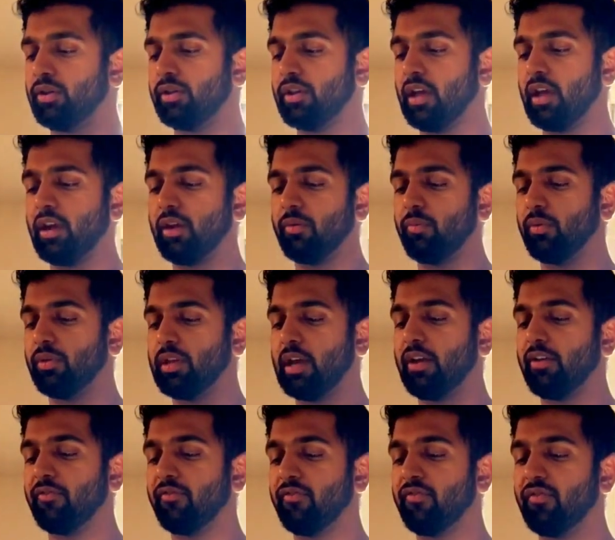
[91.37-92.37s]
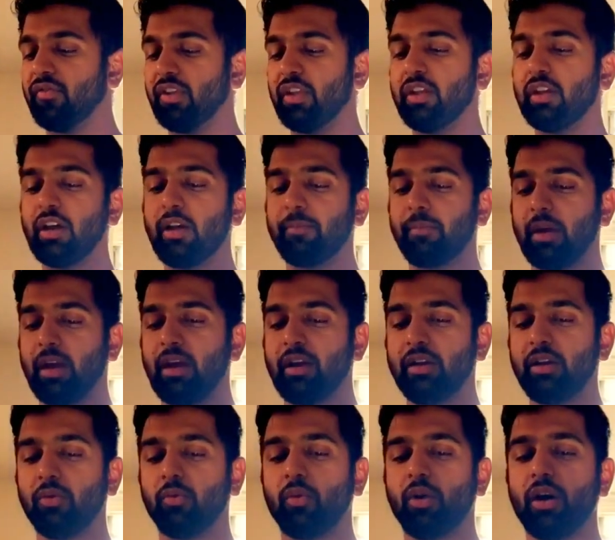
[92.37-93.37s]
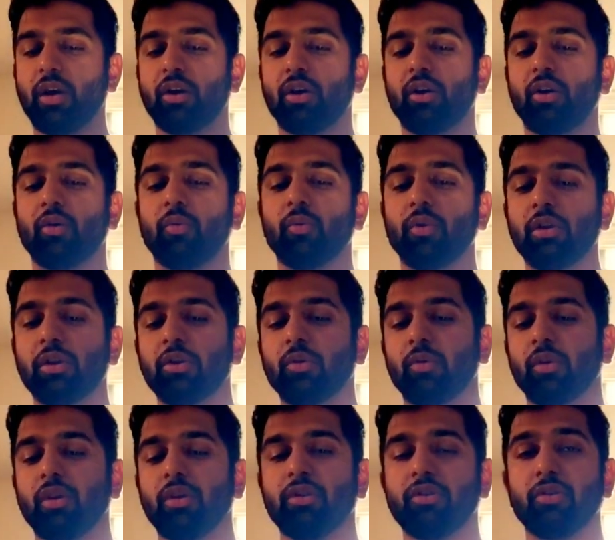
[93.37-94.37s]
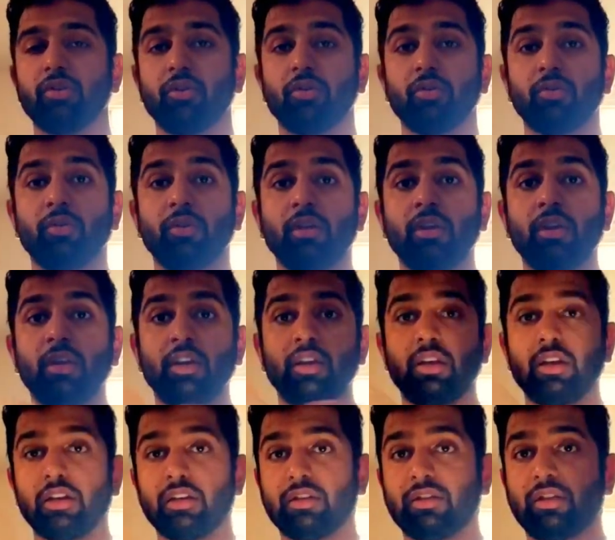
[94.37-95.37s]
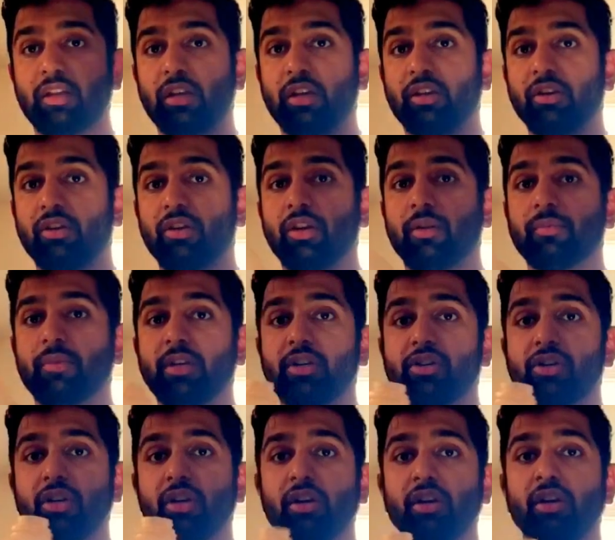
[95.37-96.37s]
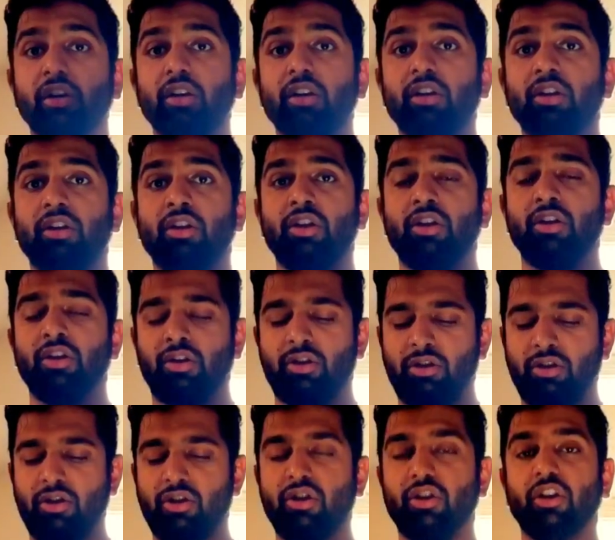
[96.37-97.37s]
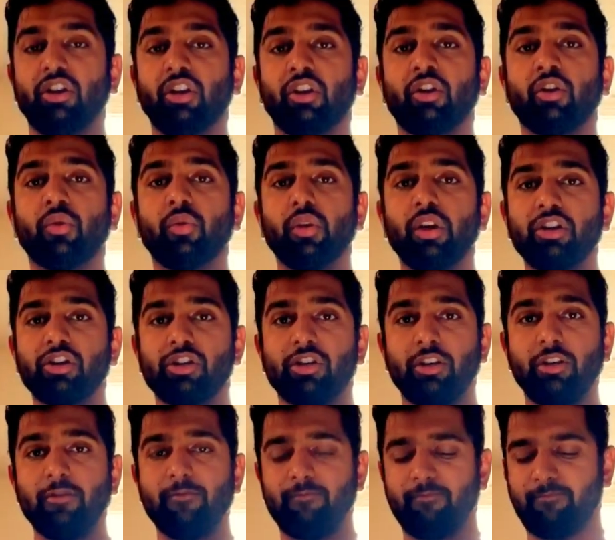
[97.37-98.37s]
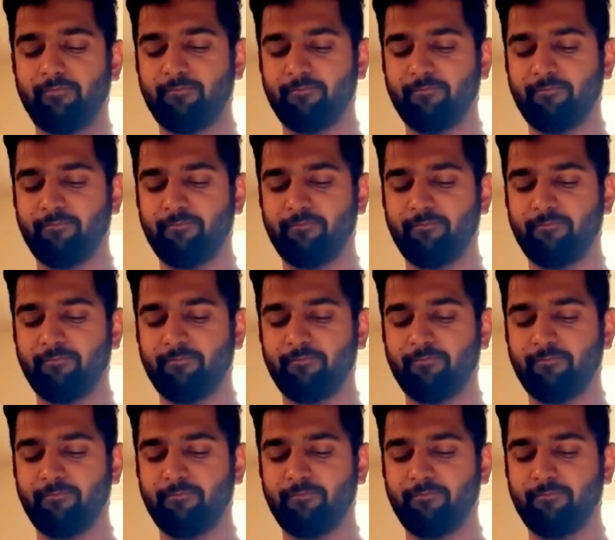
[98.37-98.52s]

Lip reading: Then, without filling up any water, what you want to do is take your empty jug, you're going to crush it